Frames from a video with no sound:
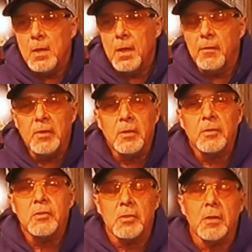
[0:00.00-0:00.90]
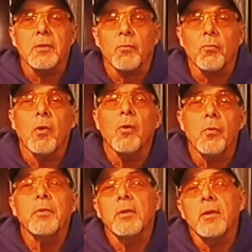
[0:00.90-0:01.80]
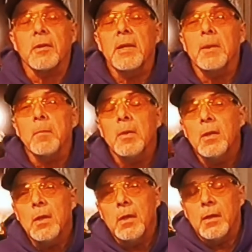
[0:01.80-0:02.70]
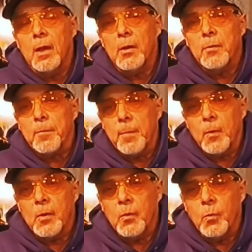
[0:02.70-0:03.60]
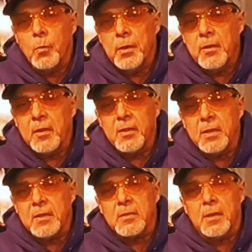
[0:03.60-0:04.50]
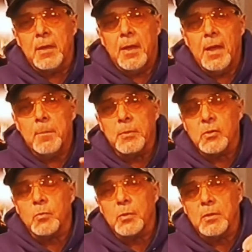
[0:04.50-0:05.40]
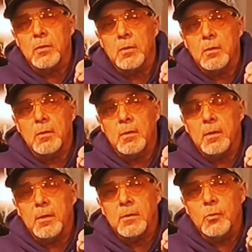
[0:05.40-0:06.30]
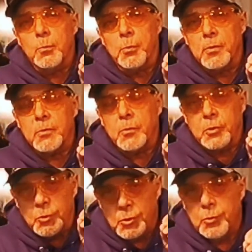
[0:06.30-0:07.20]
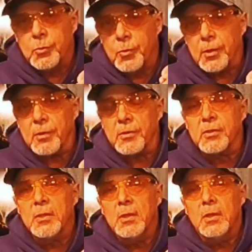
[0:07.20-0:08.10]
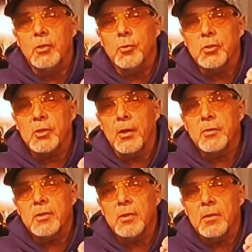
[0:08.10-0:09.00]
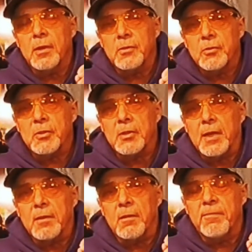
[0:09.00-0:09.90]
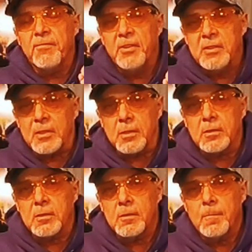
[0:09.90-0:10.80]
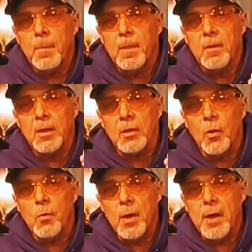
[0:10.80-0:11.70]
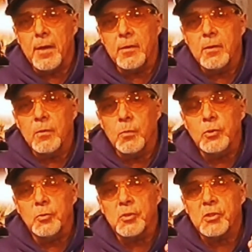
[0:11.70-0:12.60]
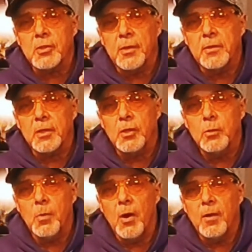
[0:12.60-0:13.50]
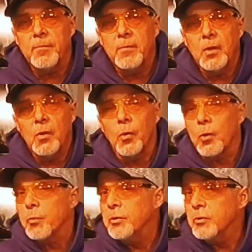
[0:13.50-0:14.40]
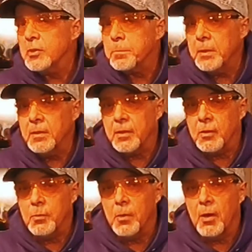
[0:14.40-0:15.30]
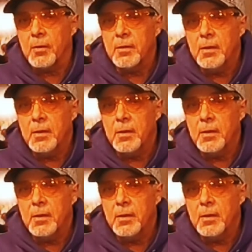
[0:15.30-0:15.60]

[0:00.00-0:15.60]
having us grow in our game. Now, one of the things that happens when you shoot drills is you start to understand the physics that go on when you stun the cue ball or when you spin the cue ball.